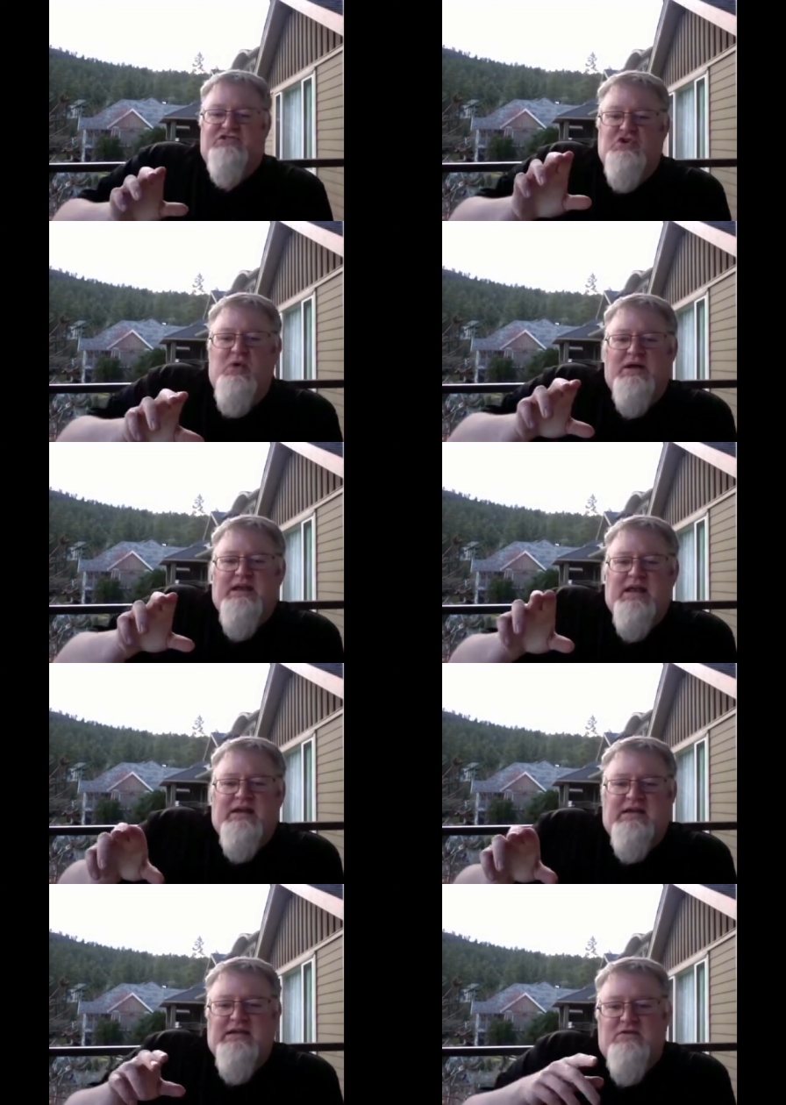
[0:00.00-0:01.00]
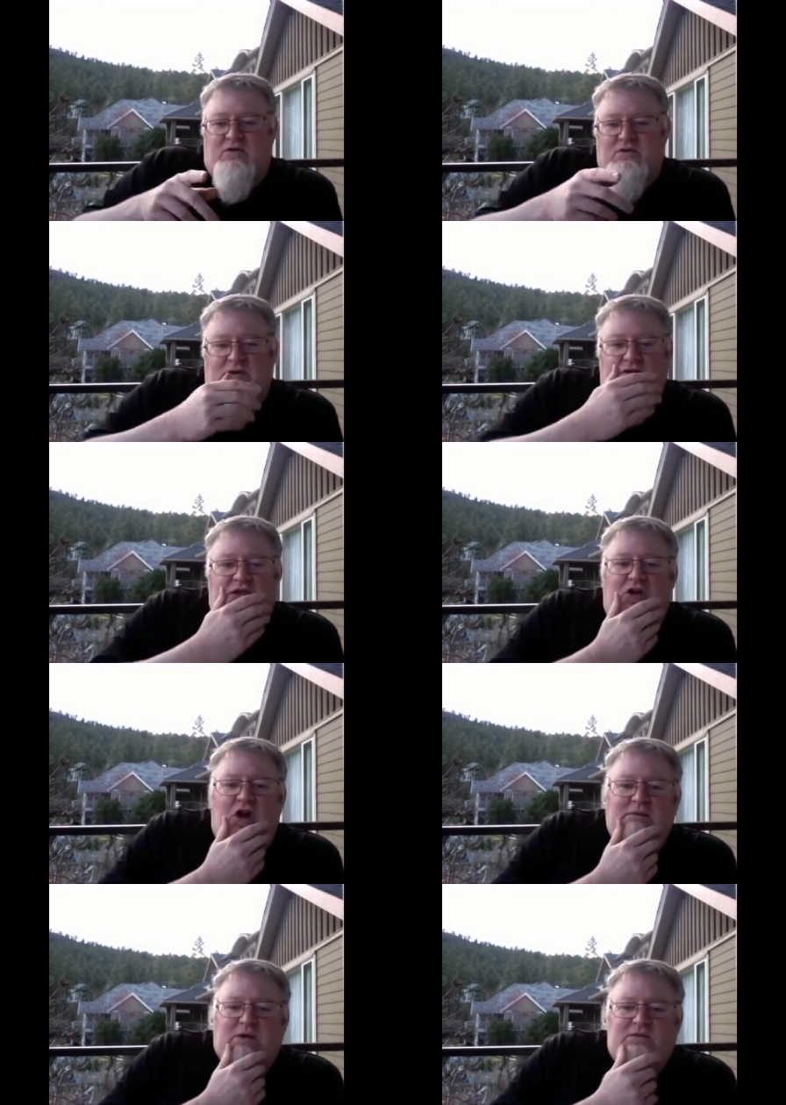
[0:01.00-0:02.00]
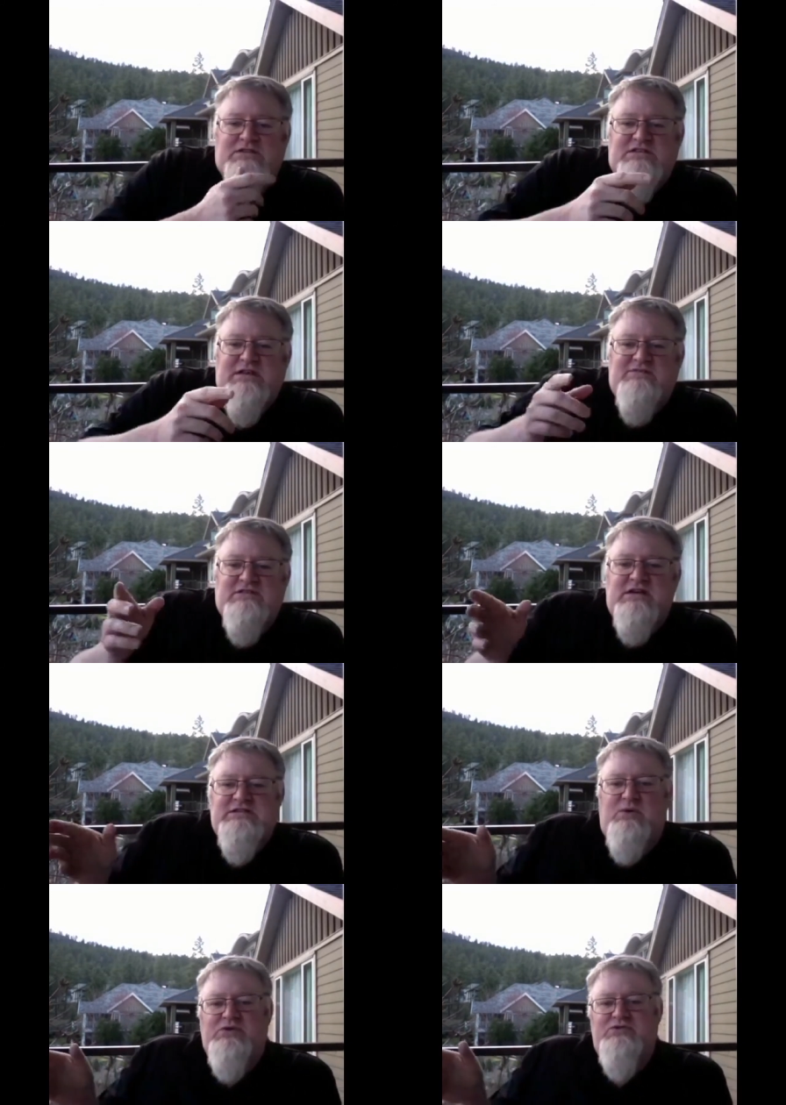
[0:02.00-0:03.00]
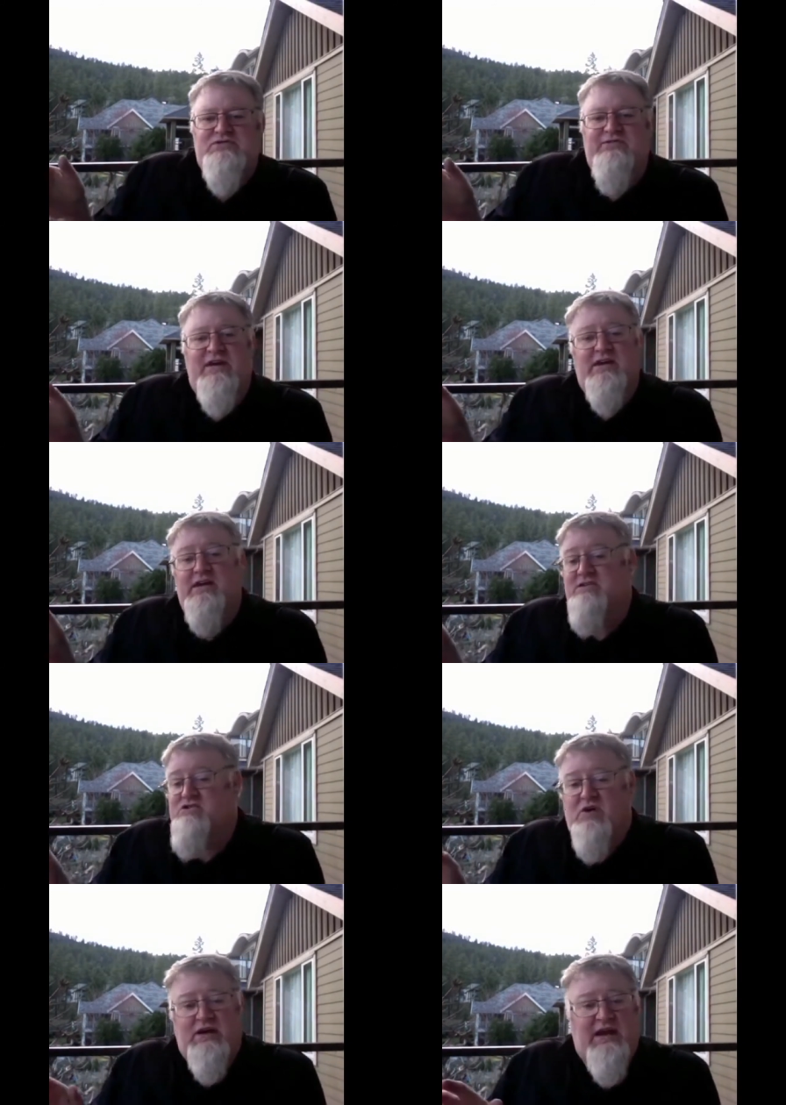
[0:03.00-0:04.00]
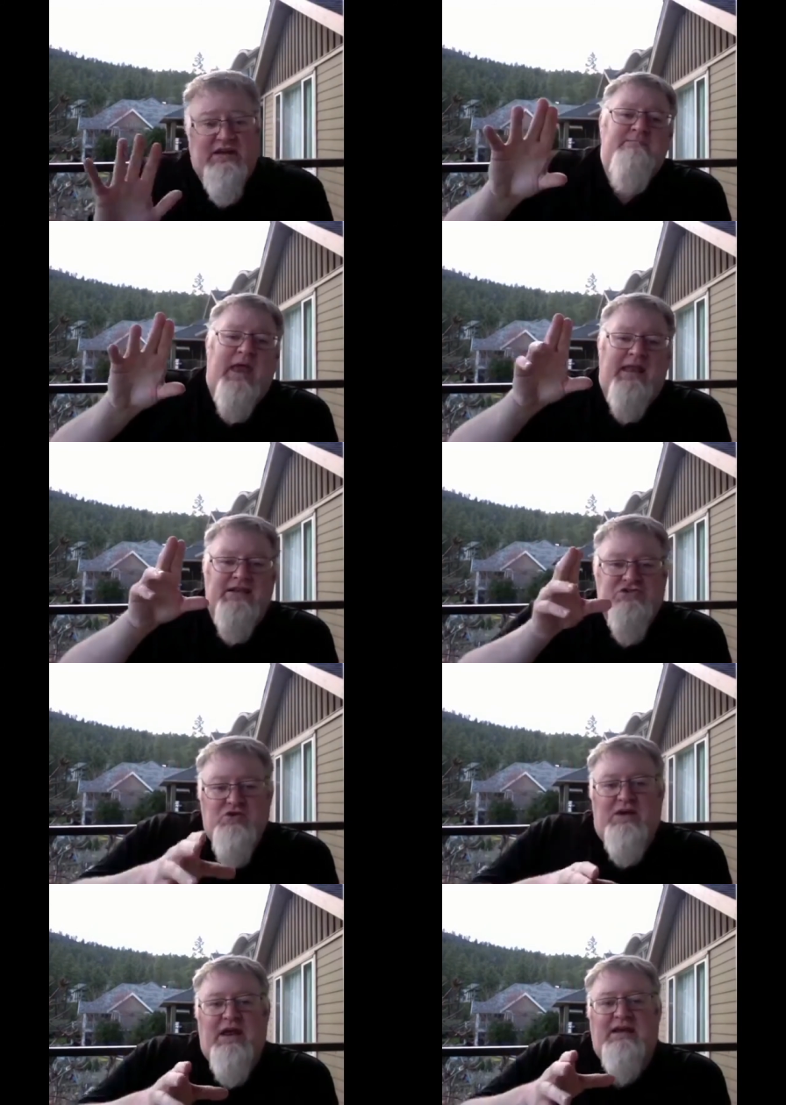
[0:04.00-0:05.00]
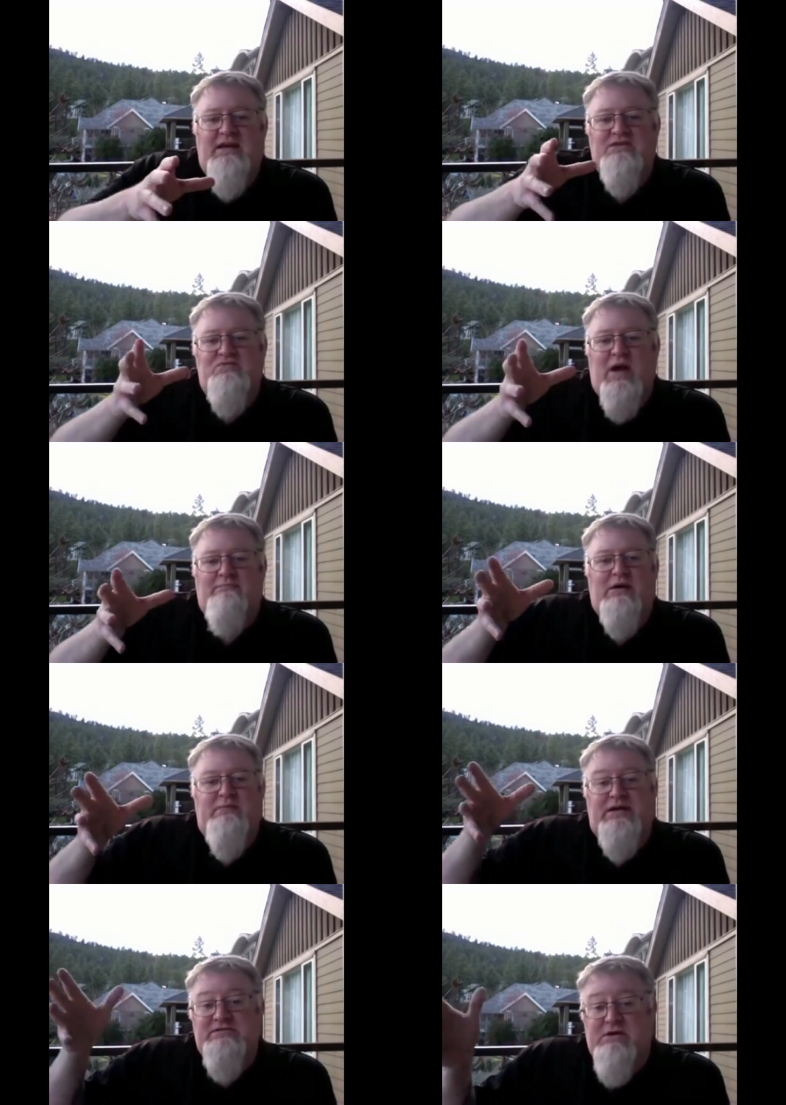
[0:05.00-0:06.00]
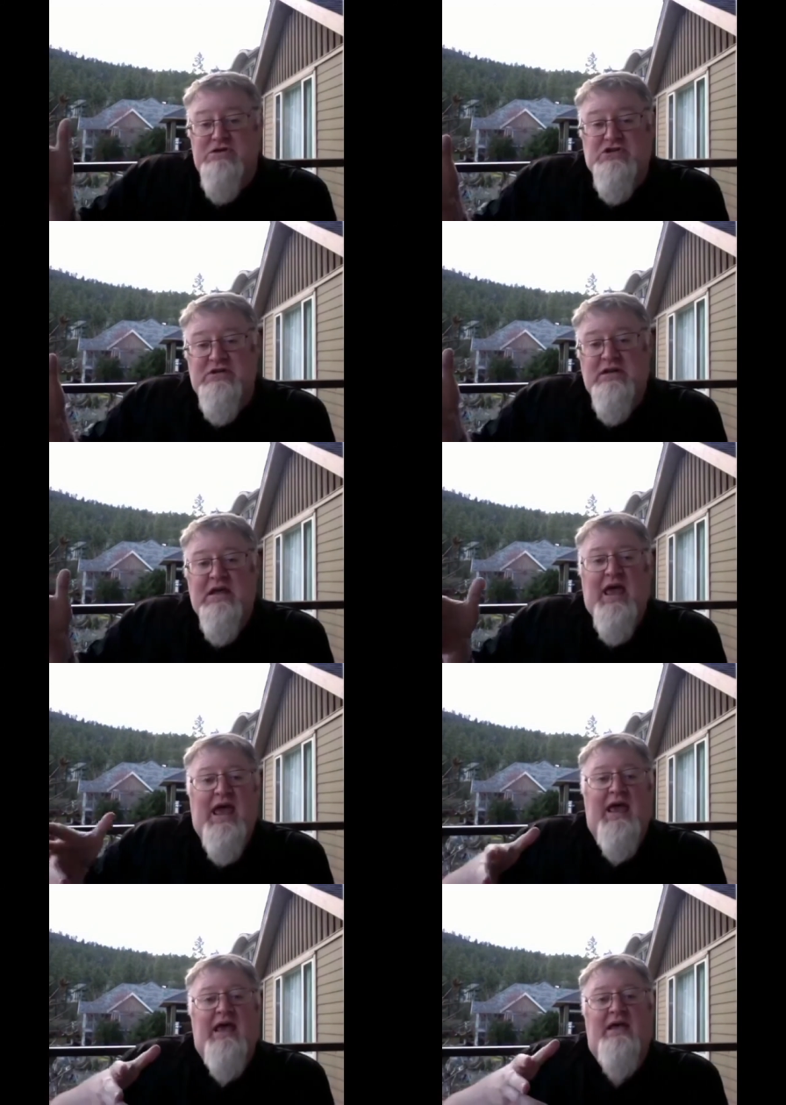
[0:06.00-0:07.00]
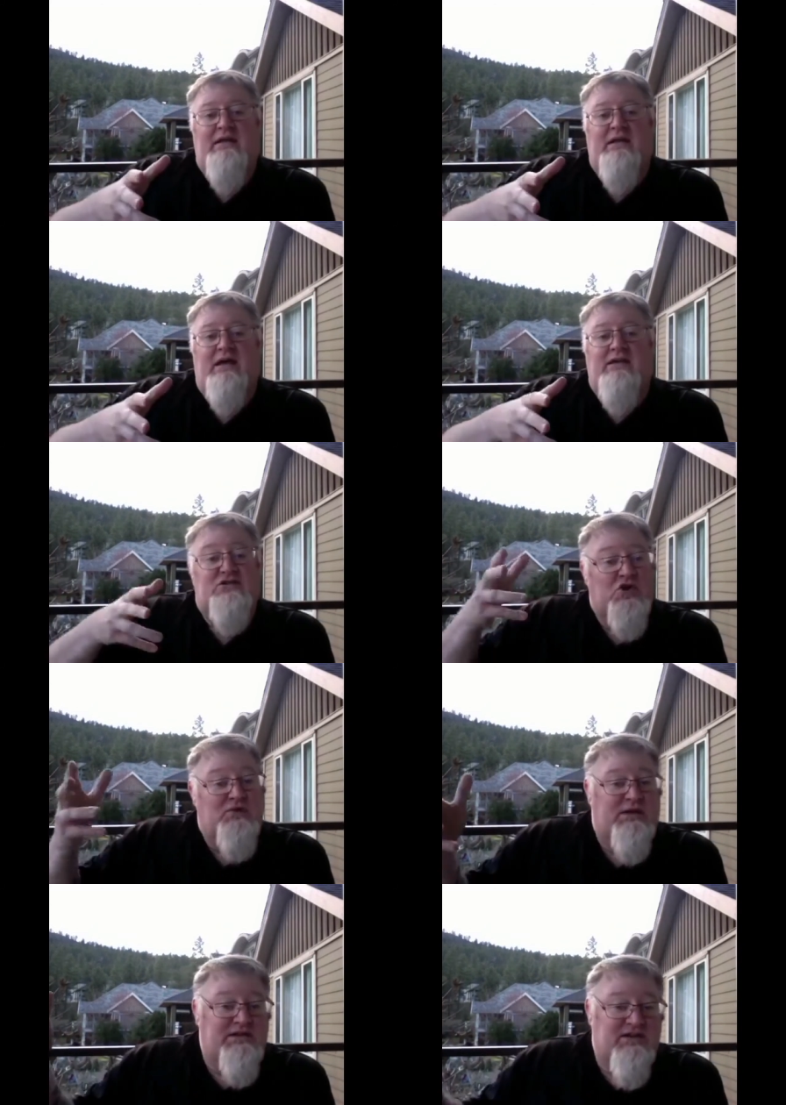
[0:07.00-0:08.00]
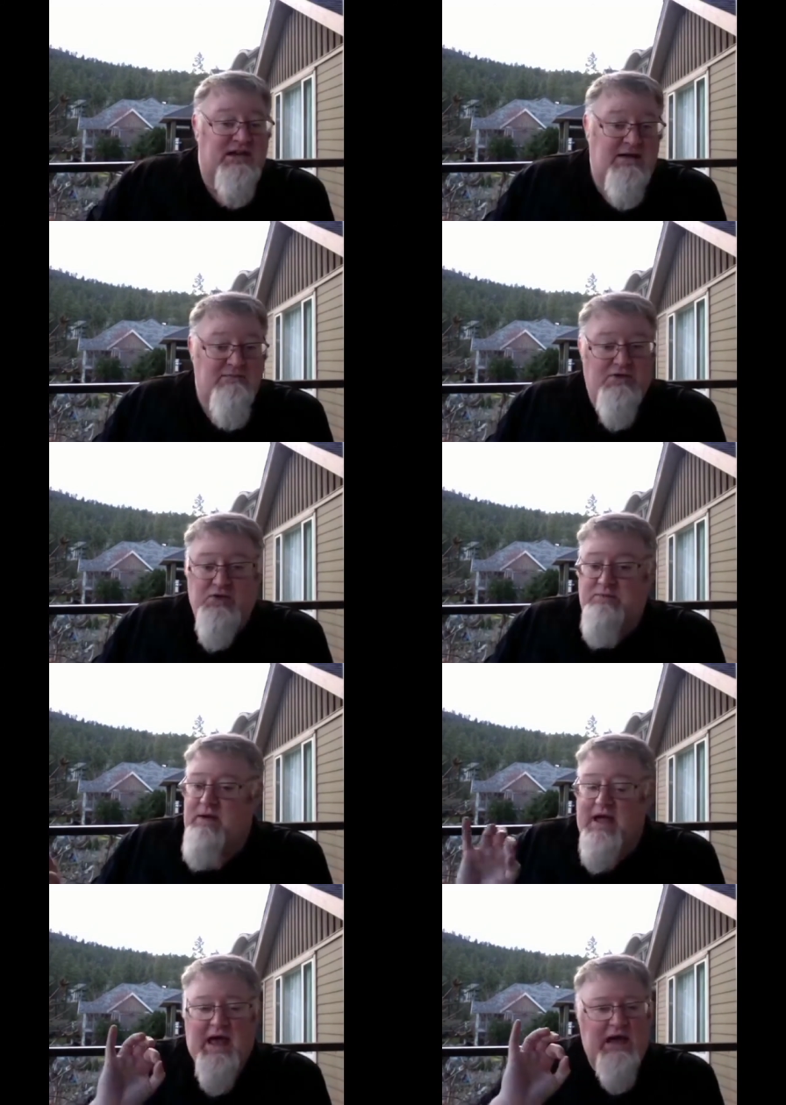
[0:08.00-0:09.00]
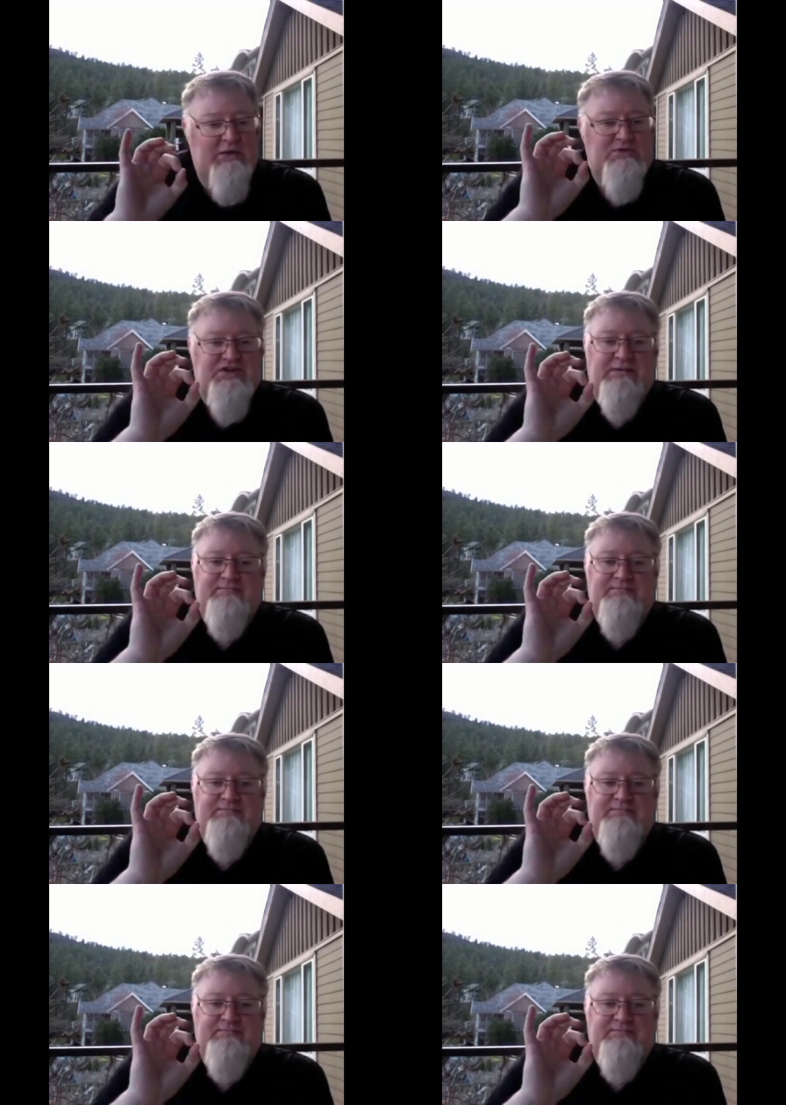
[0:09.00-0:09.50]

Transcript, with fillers: The, the comment was the seven signs point to his divinity and true identity. I totally agree. And this true identity is wrapped up in his mission and the atonement that's going to come through him. one hundred percent.